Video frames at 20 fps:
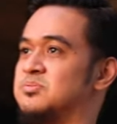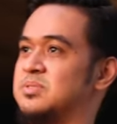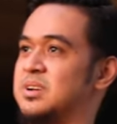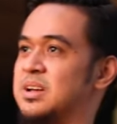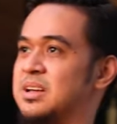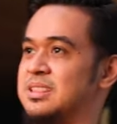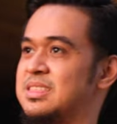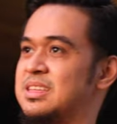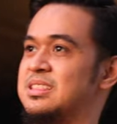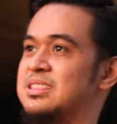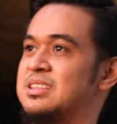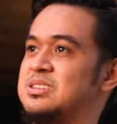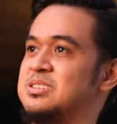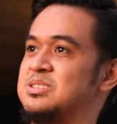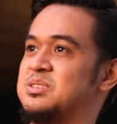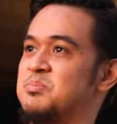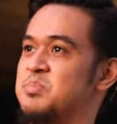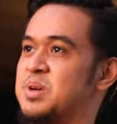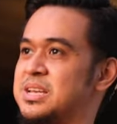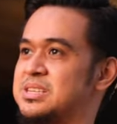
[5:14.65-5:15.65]
I think this is
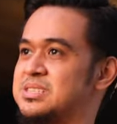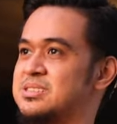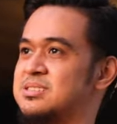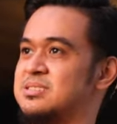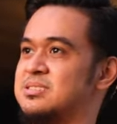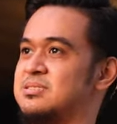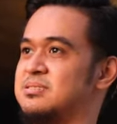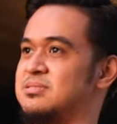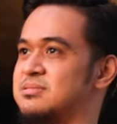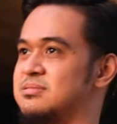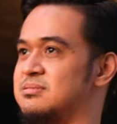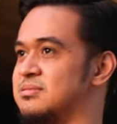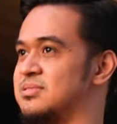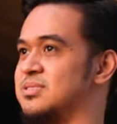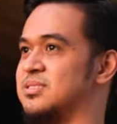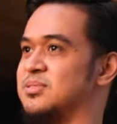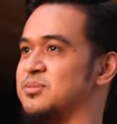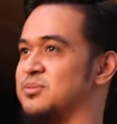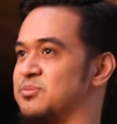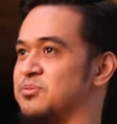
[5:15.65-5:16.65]
the best
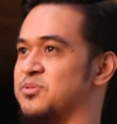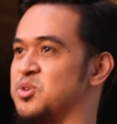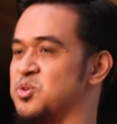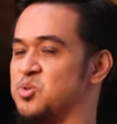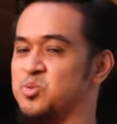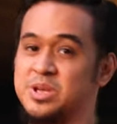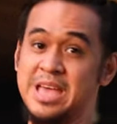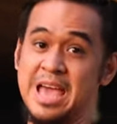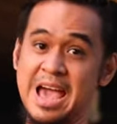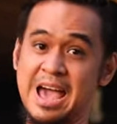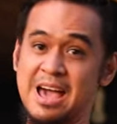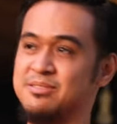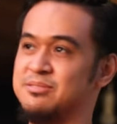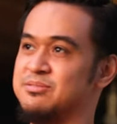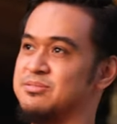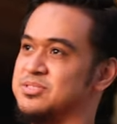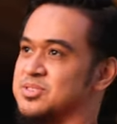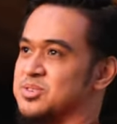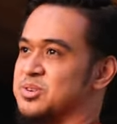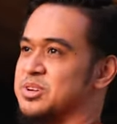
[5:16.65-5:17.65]
view we
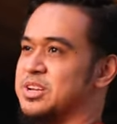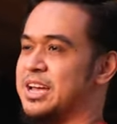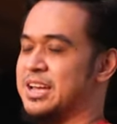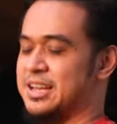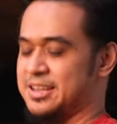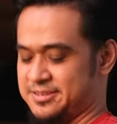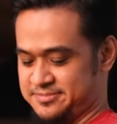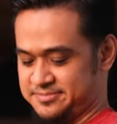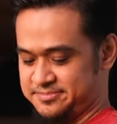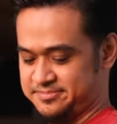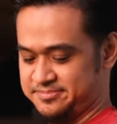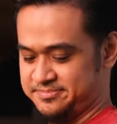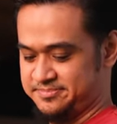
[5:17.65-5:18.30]
have, so yeah.